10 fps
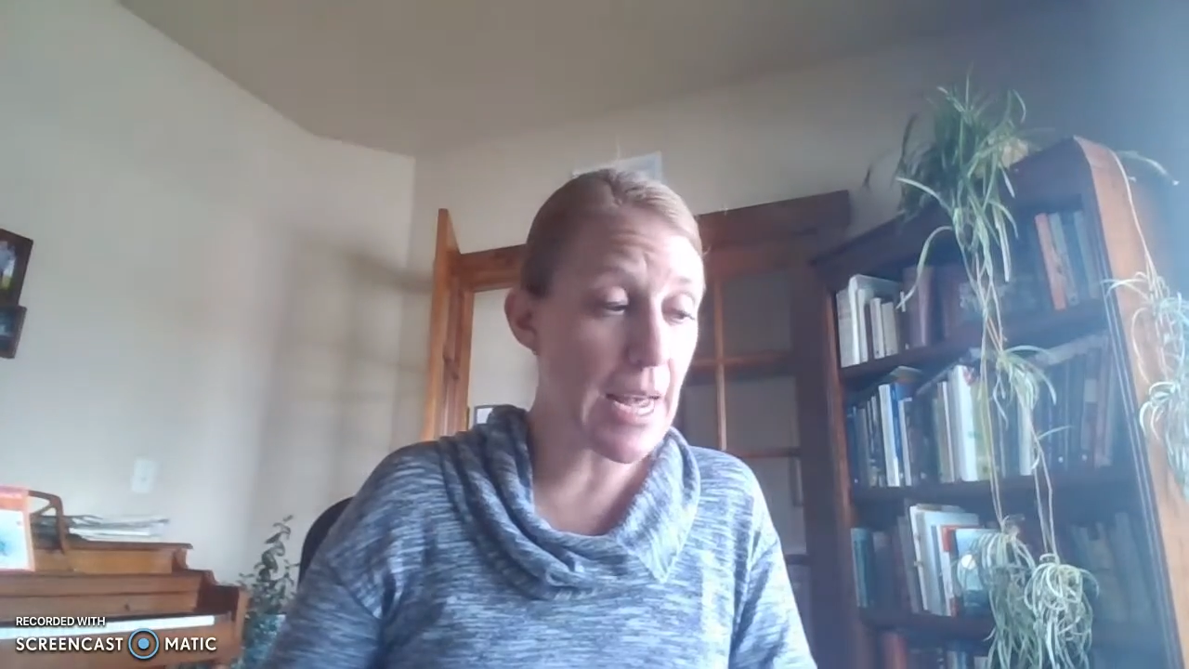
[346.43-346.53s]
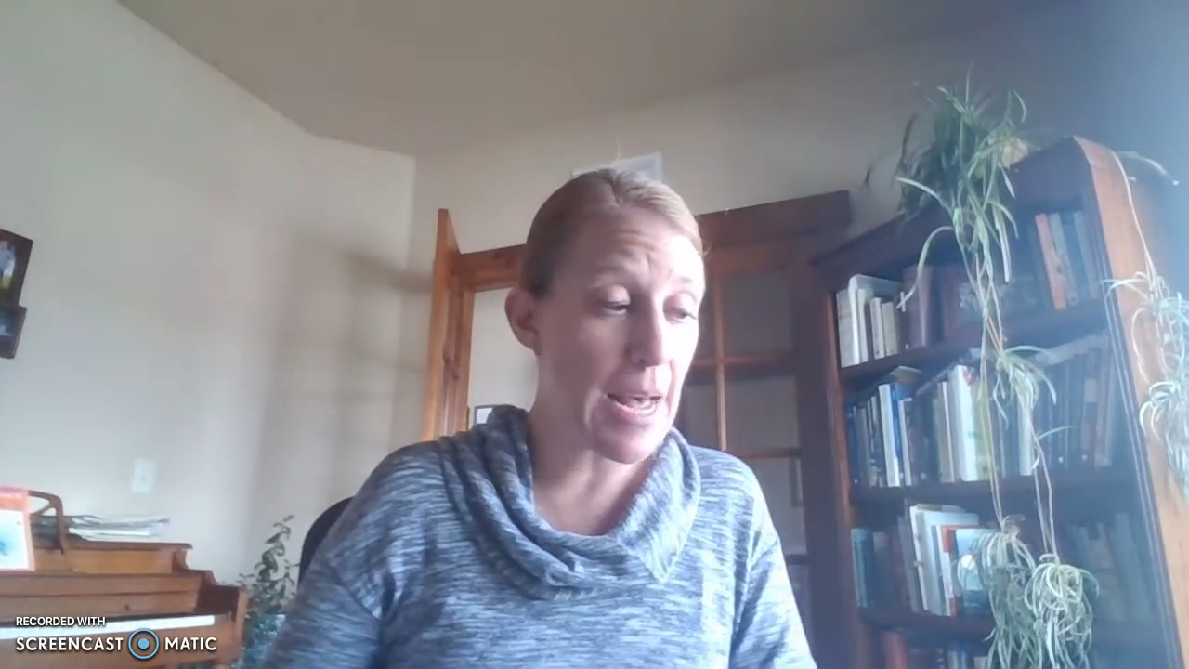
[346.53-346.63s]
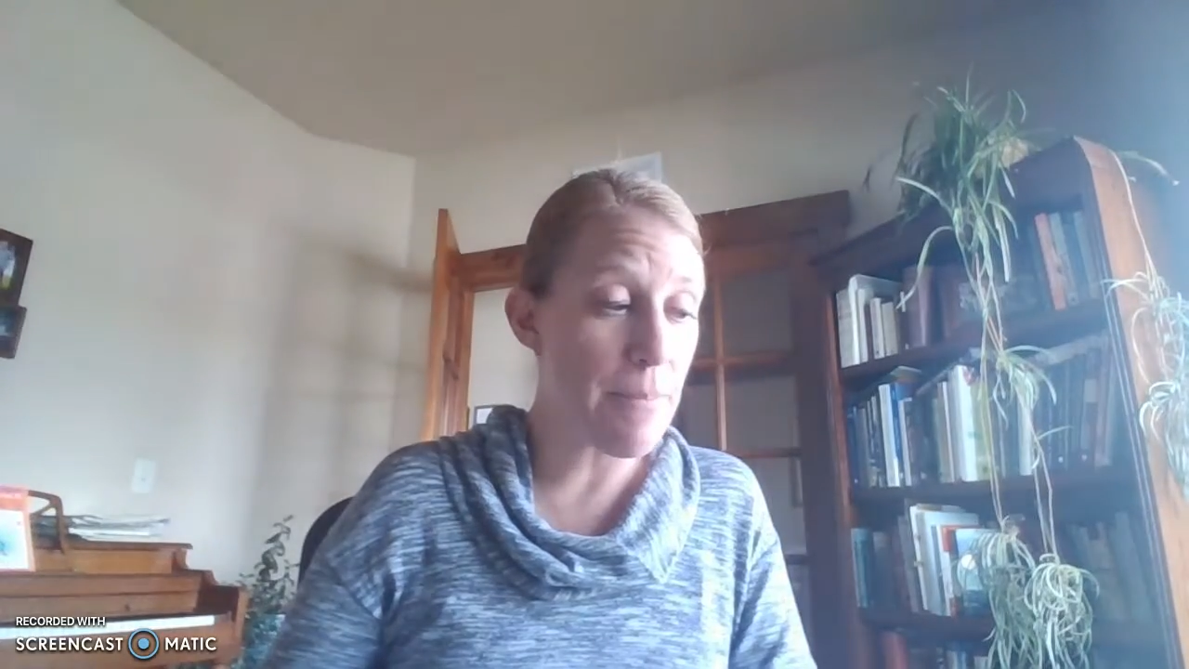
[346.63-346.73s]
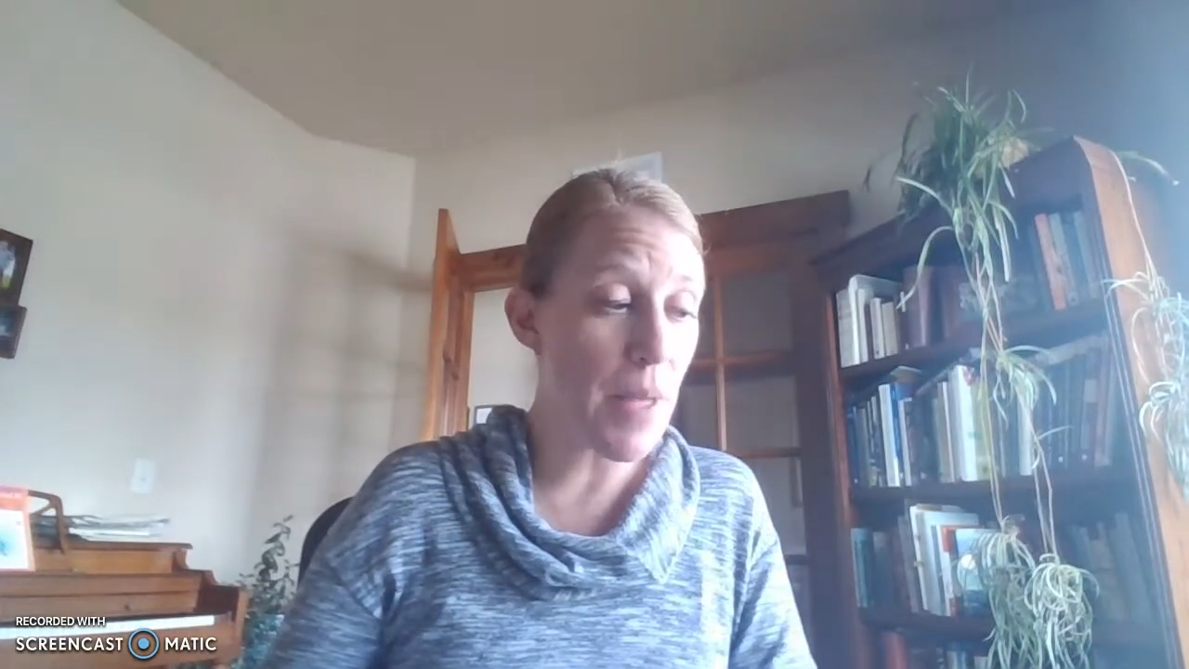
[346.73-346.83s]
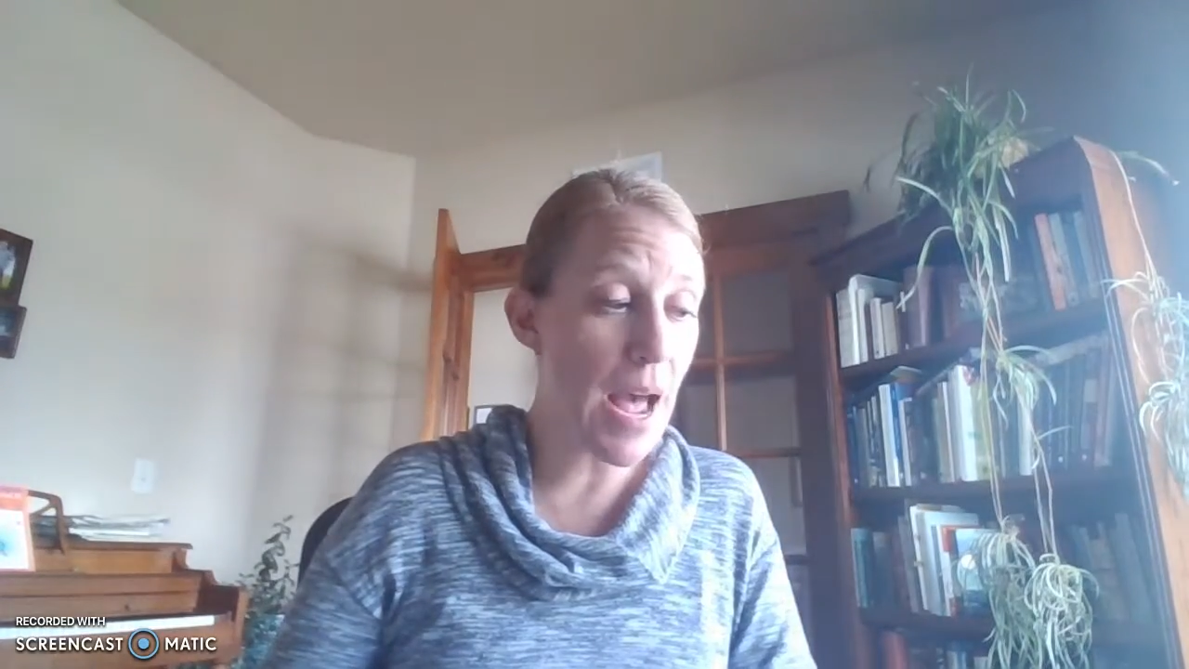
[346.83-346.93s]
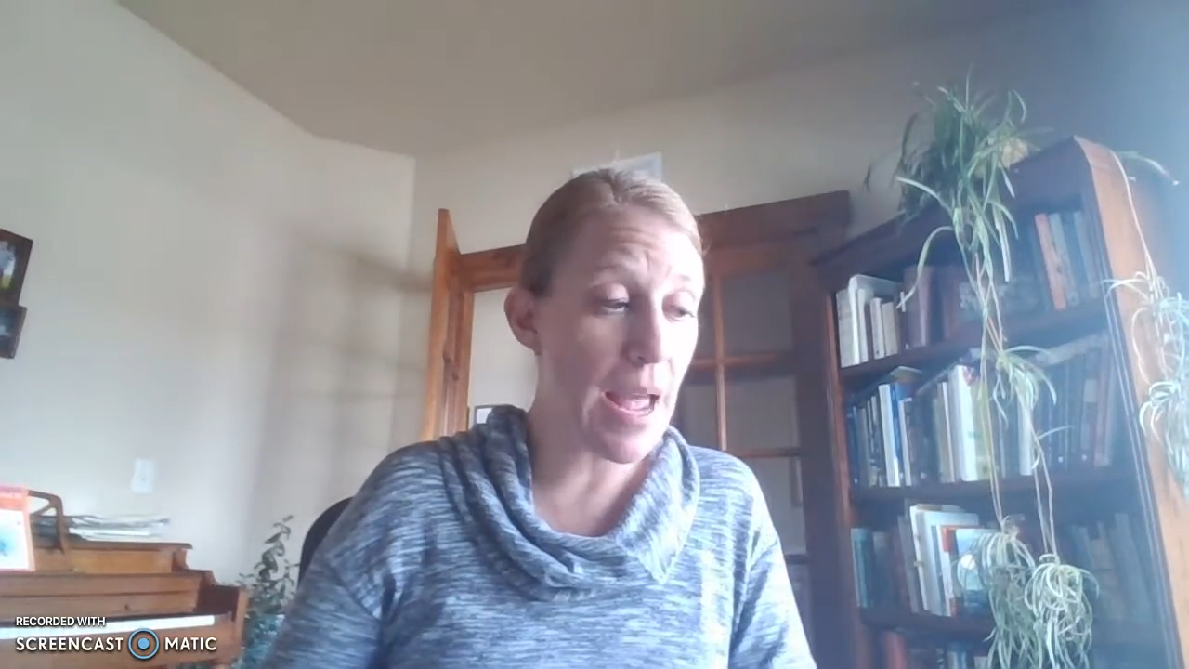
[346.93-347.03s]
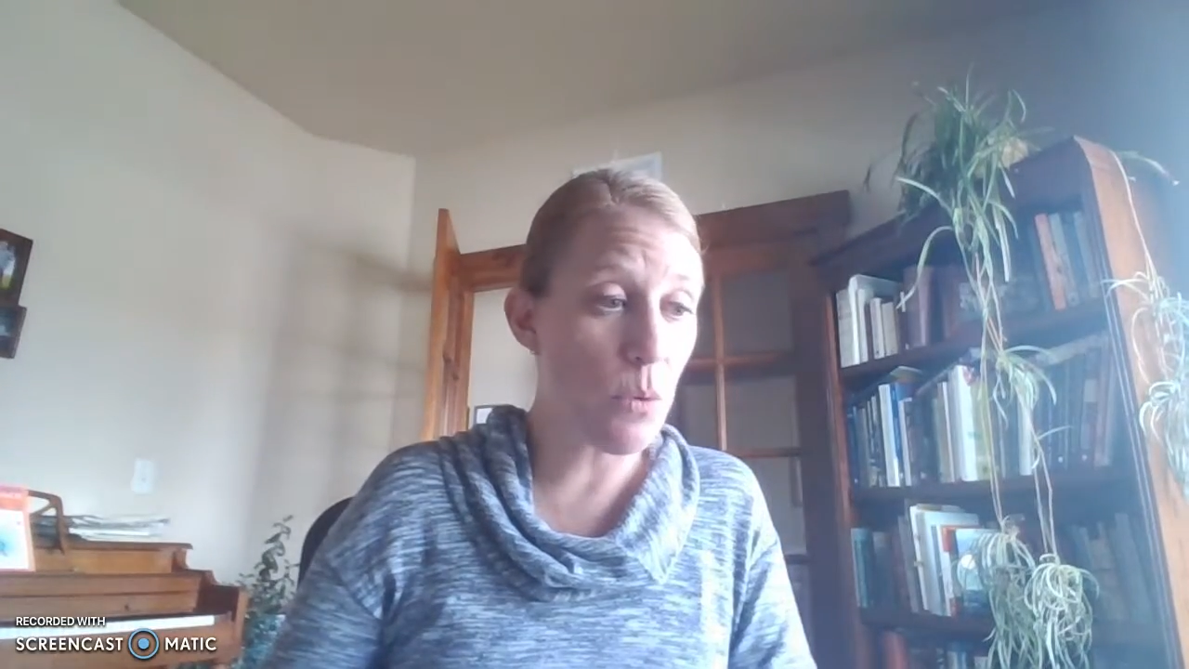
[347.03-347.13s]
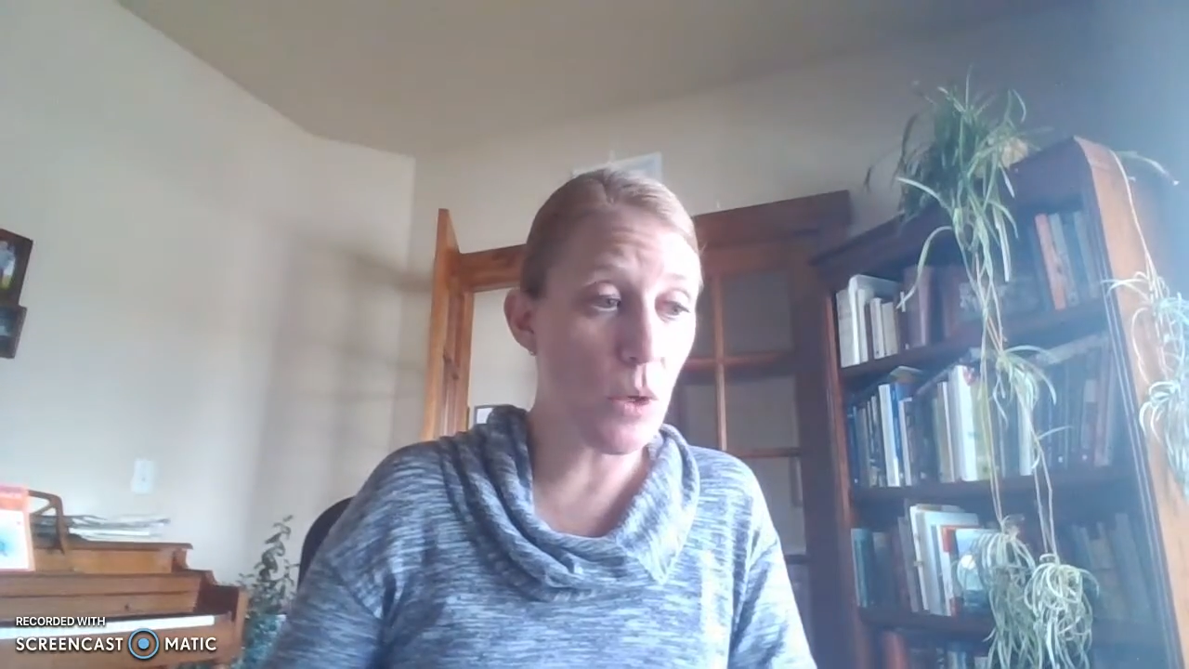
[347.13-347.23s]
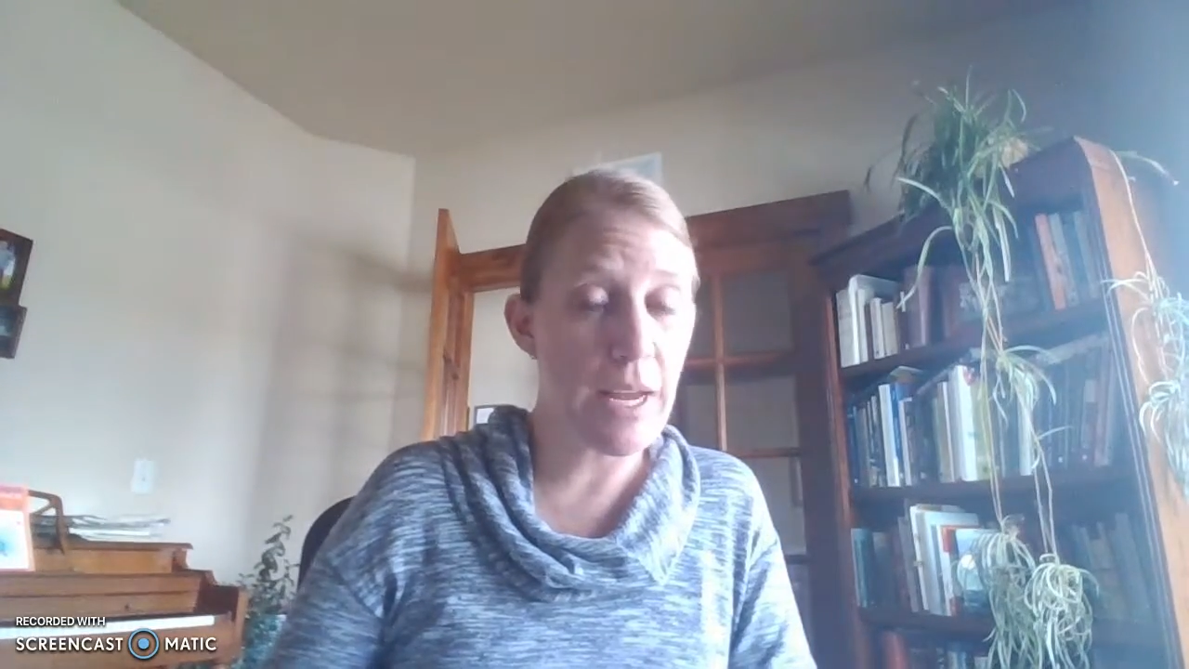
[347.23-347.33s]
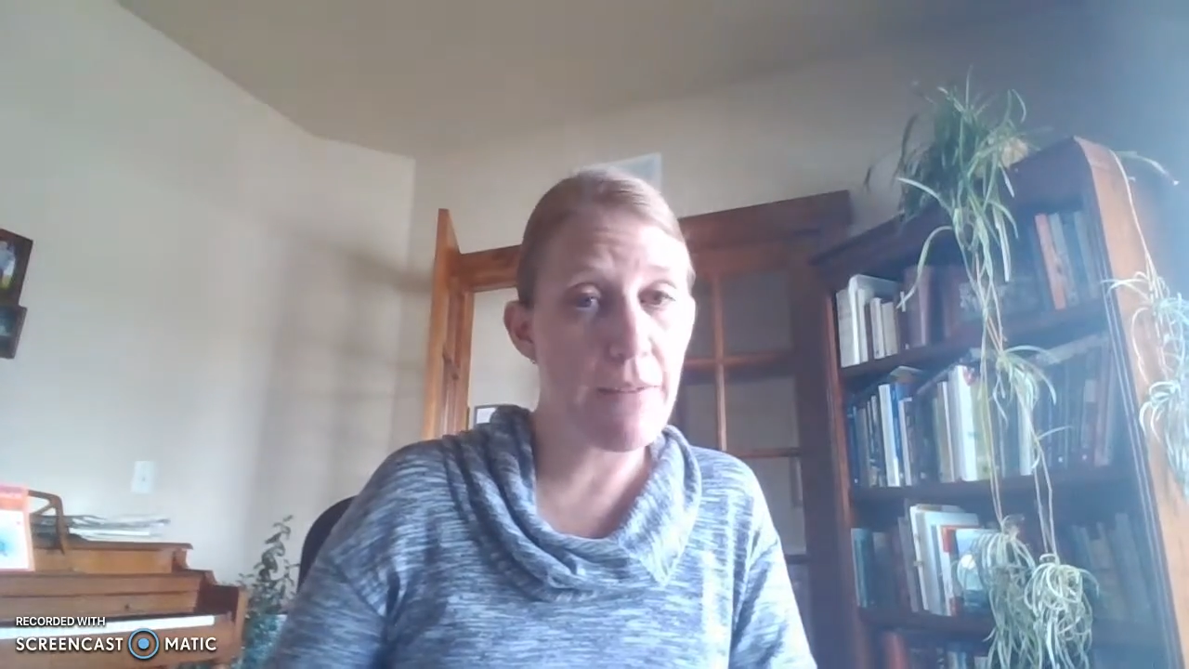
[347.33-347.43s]
I
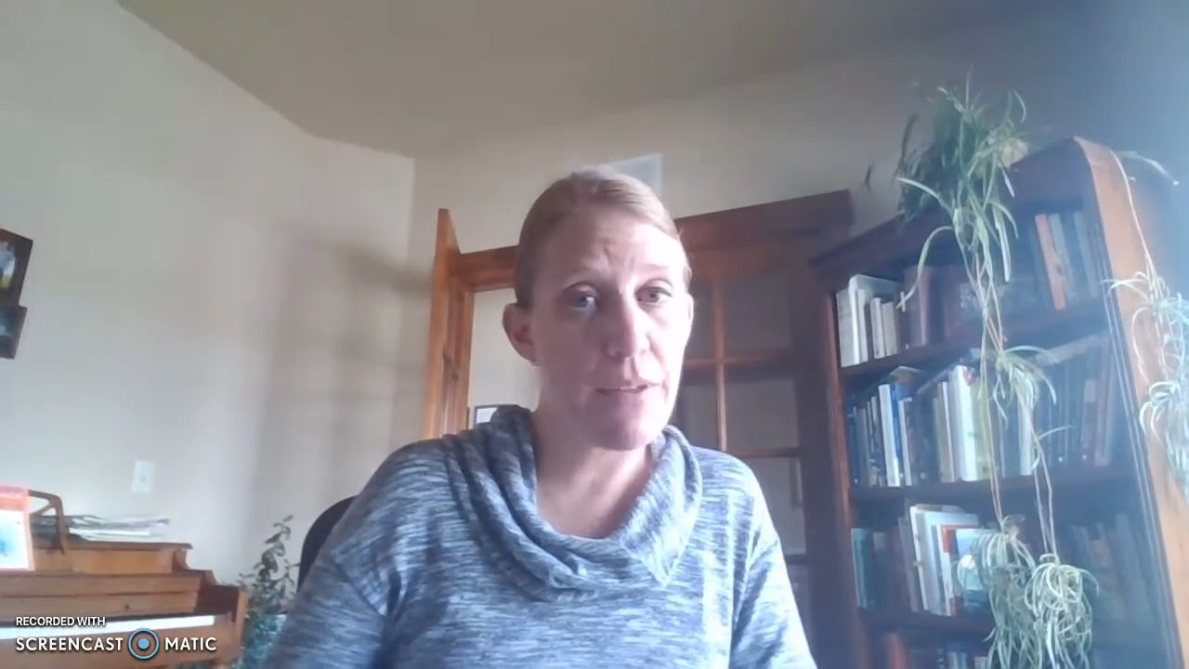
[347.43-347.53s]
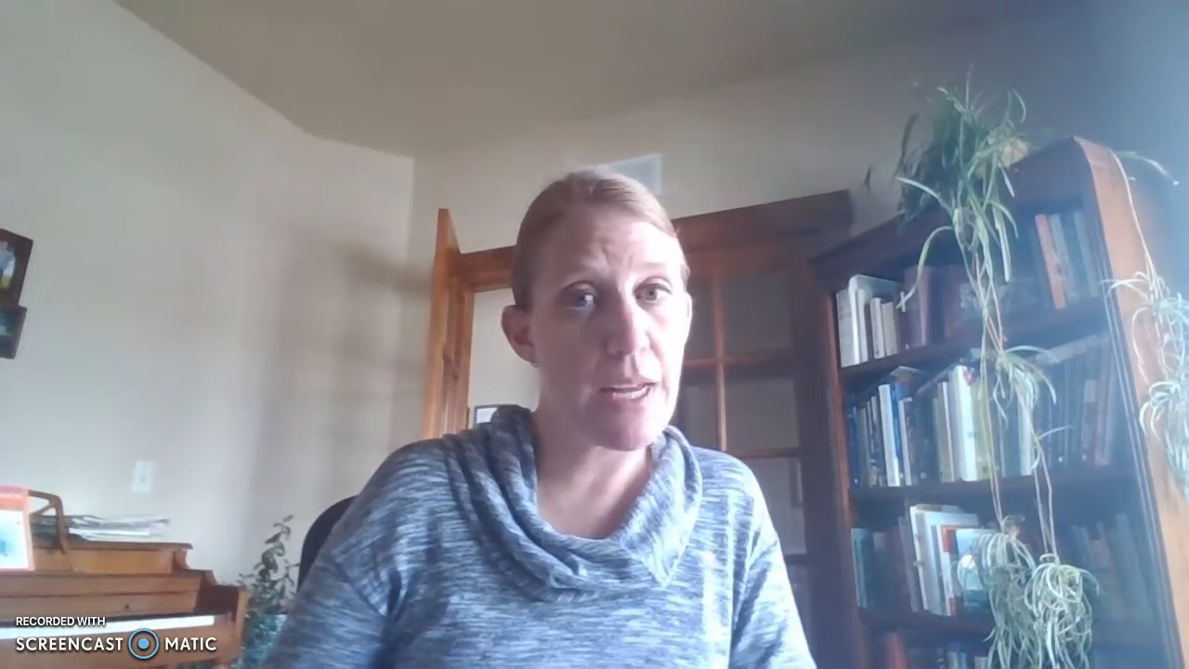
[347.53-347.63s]
will have